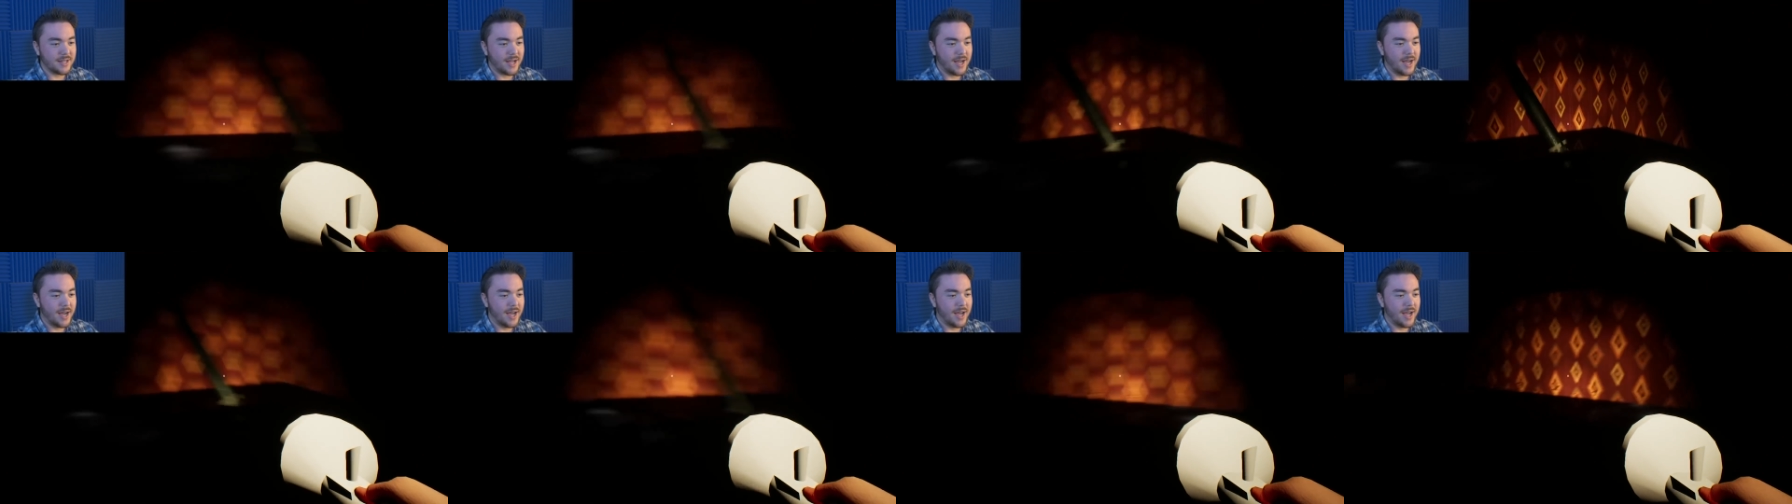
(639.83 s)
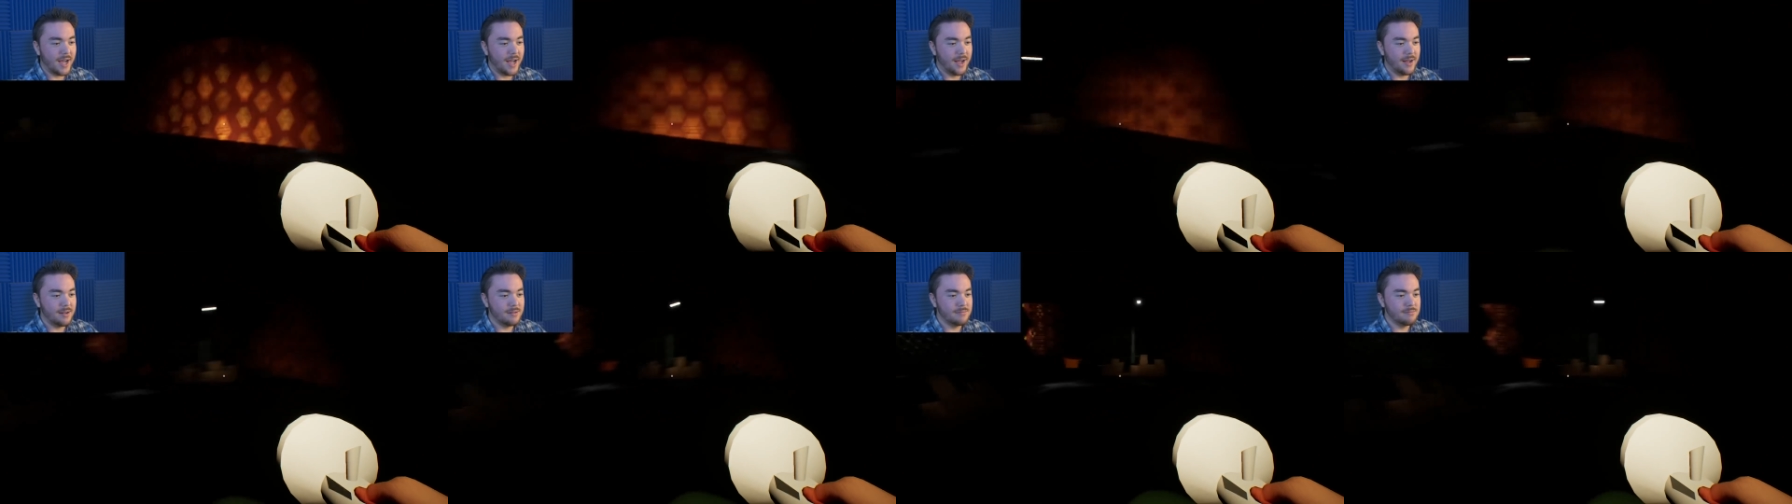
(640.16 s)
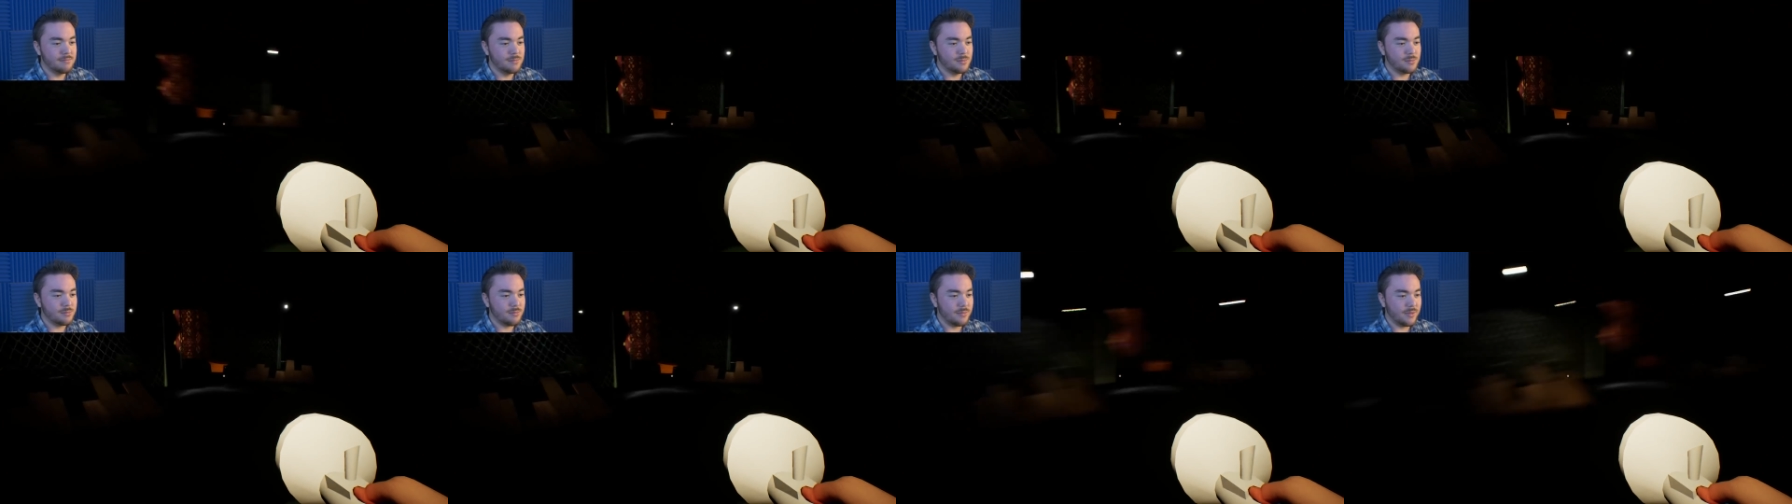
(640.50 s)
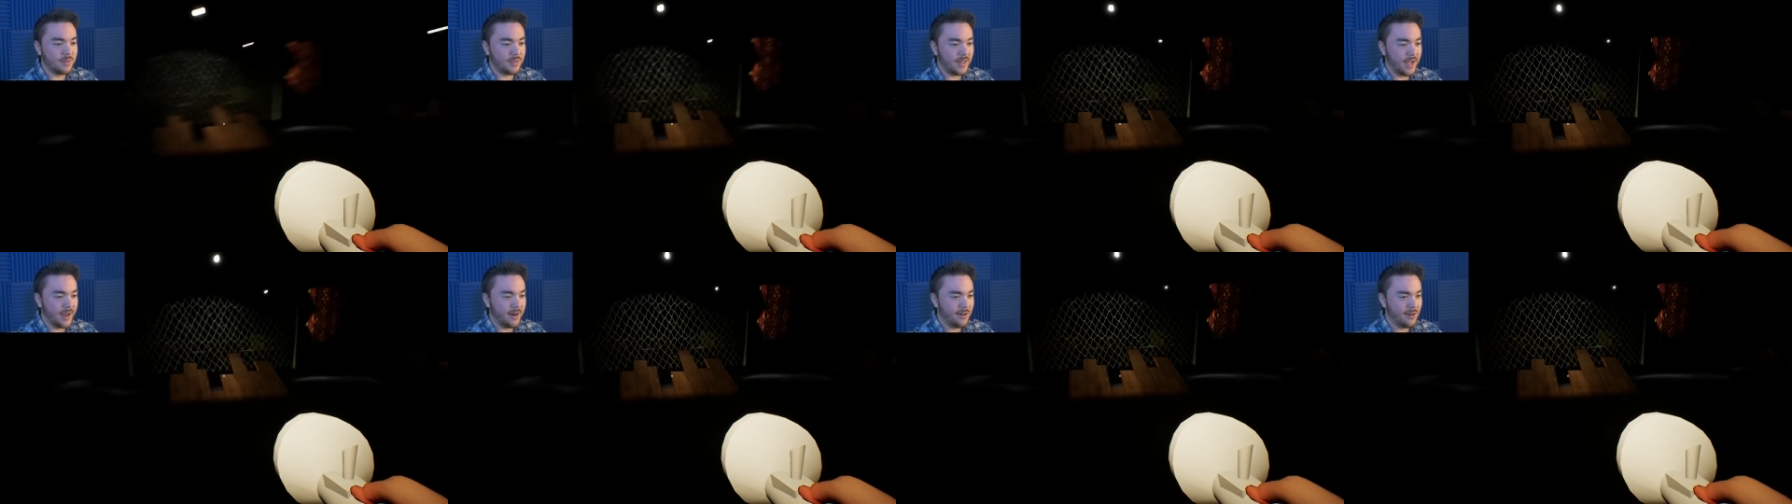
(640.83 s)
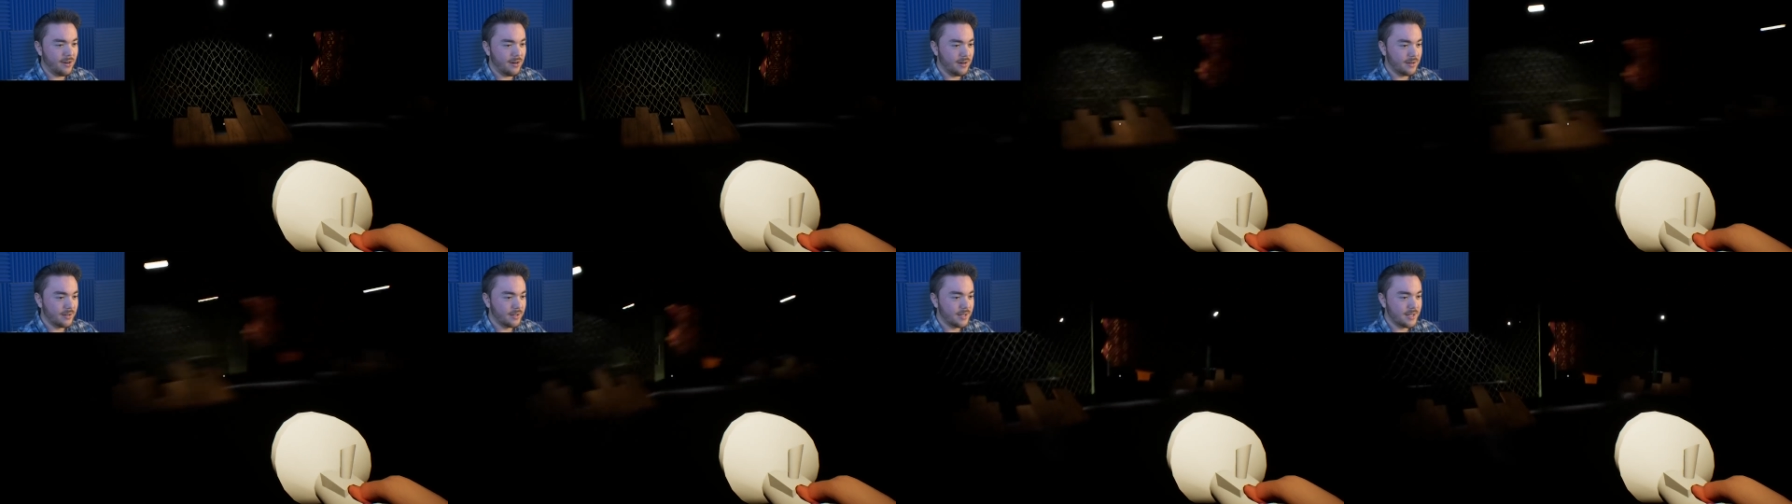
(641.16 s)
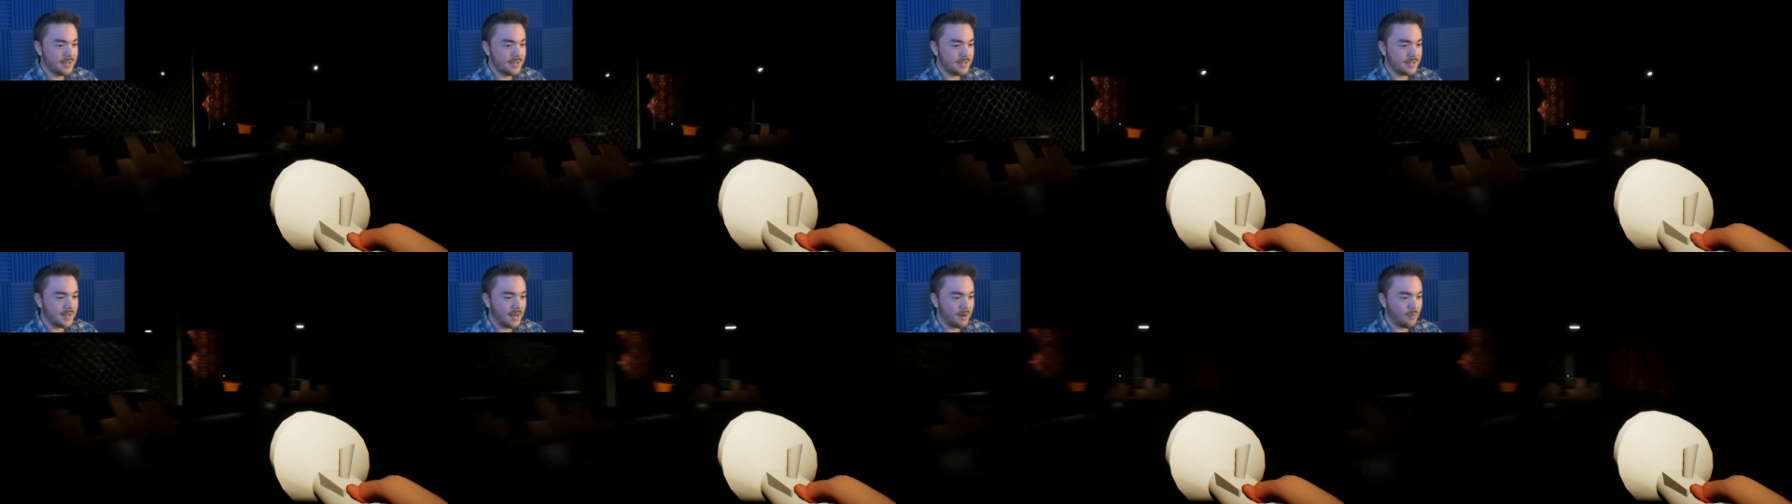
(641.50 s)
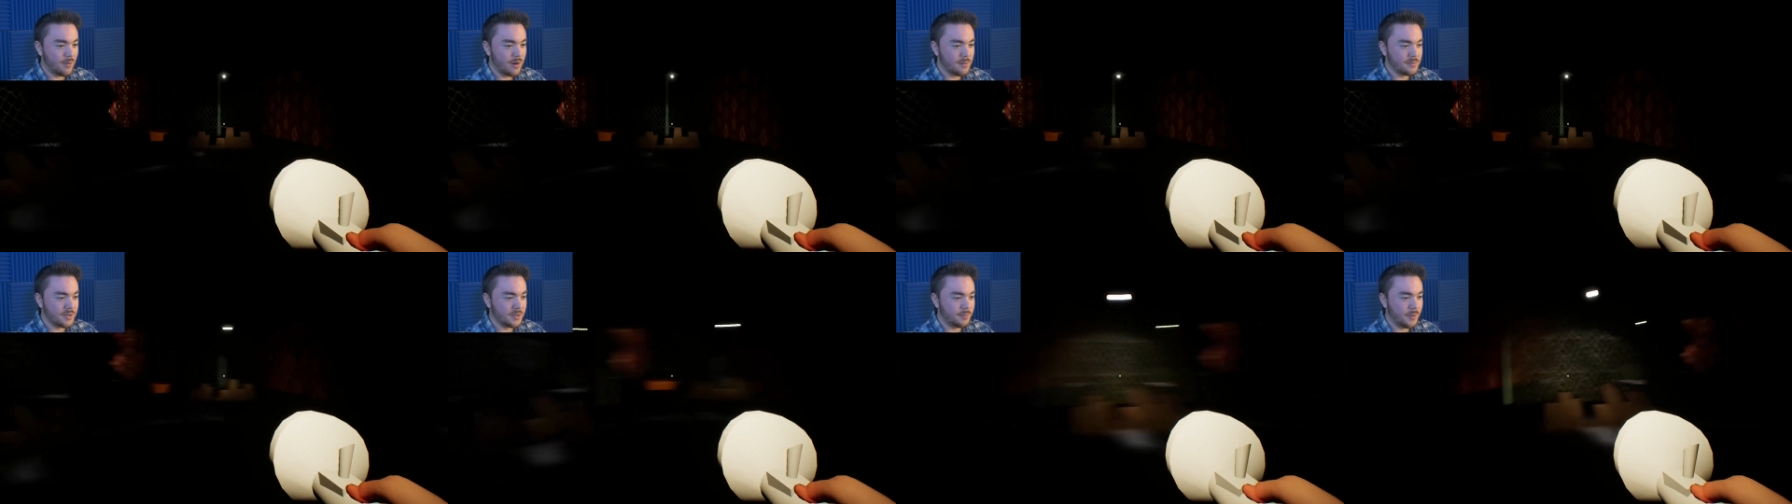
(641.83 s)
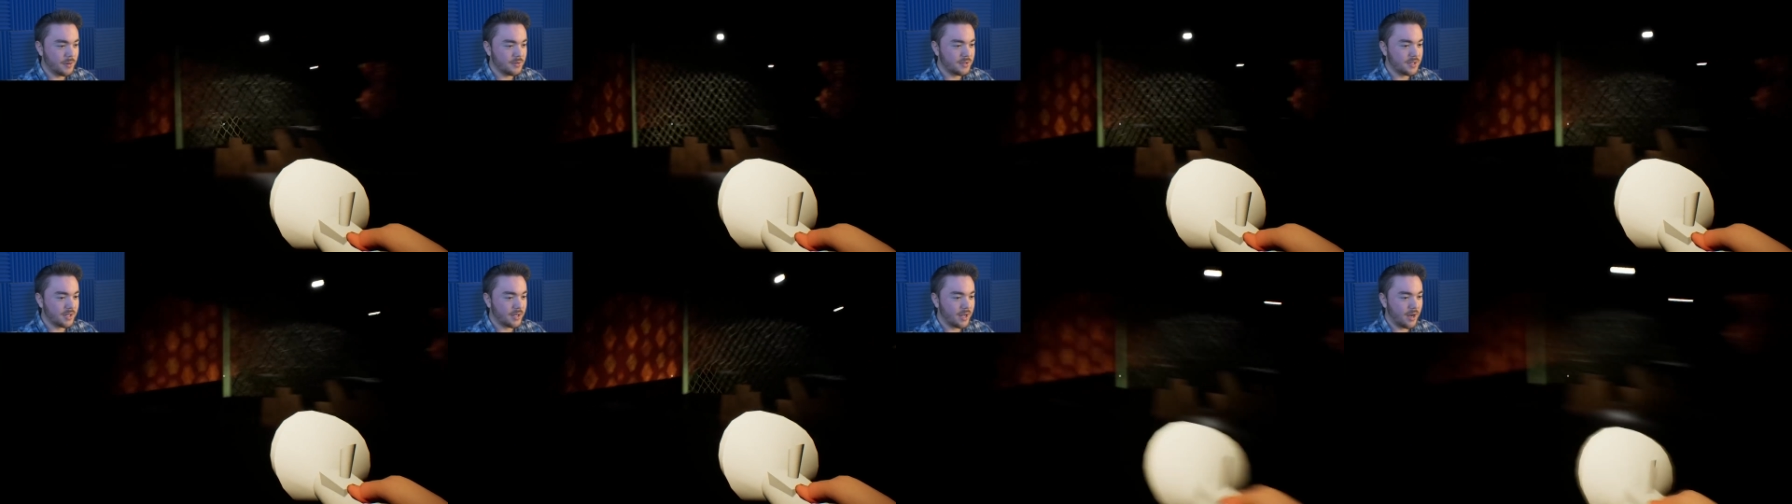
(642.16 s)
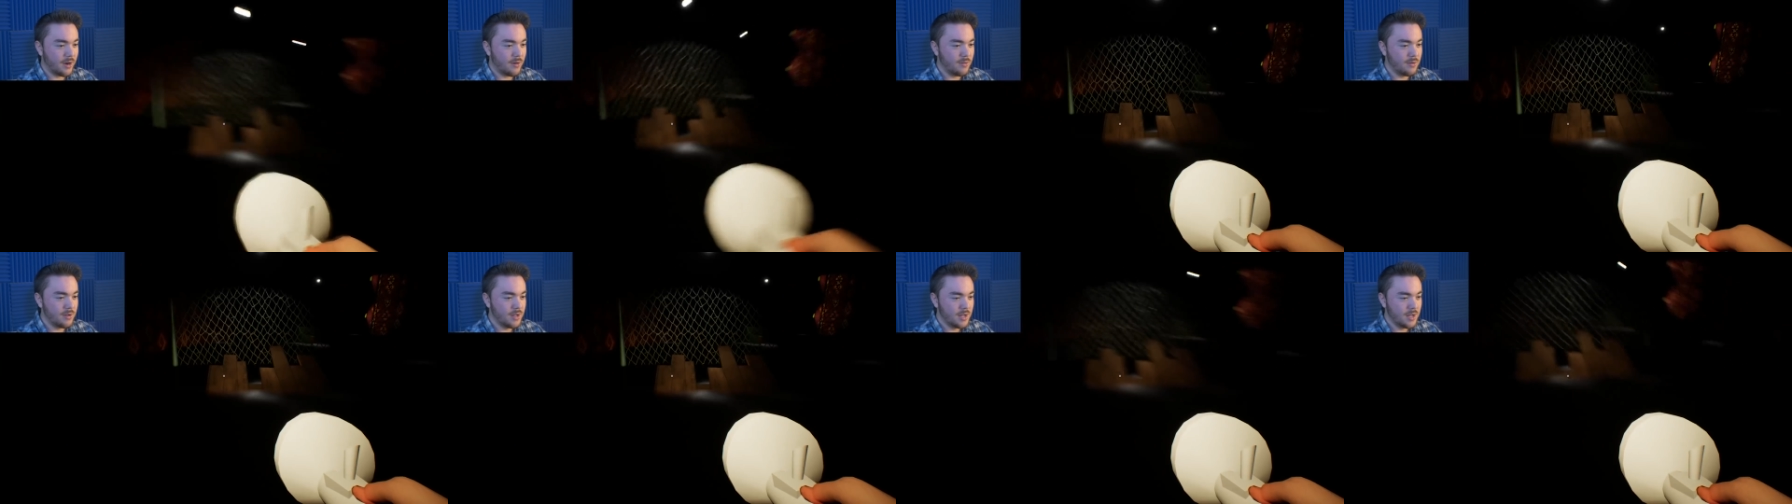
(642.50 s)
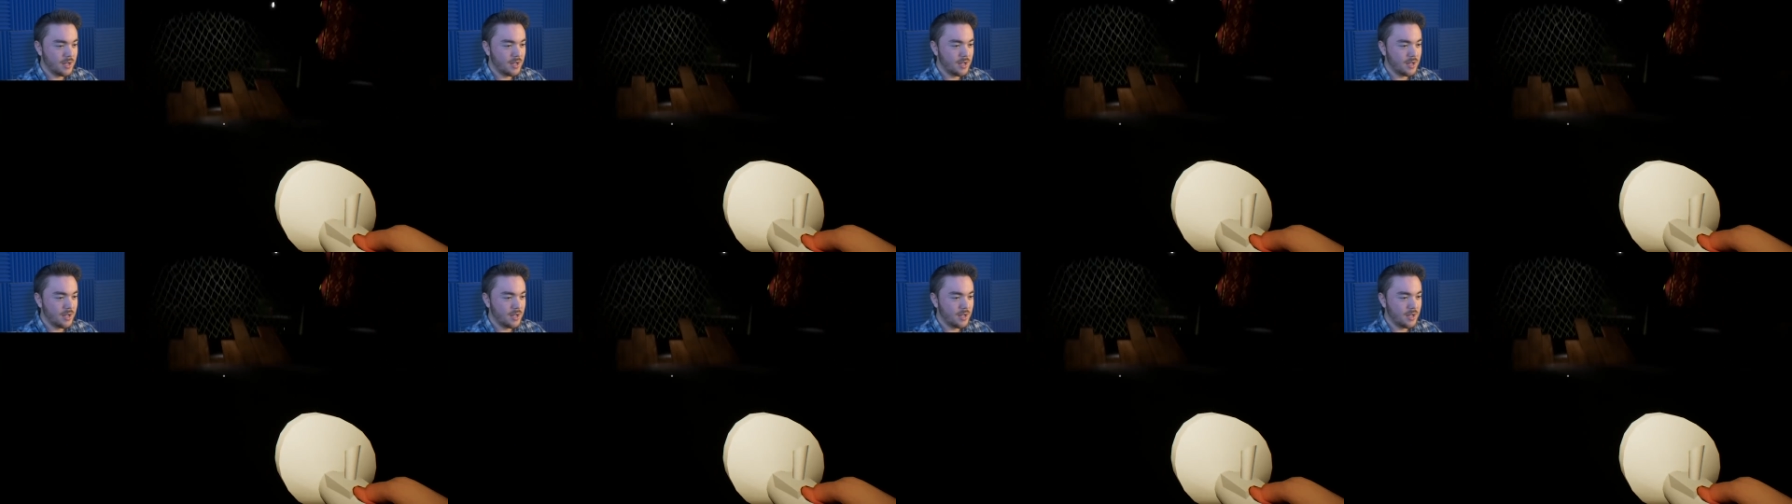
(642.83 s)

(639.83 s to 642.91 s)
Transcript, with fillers: Um, there? Is that where I'm supposed to go?